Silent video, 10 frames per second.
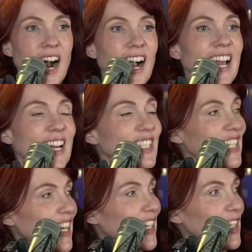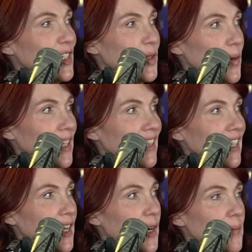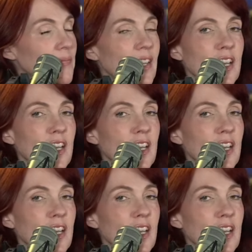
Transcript: I got annoyed that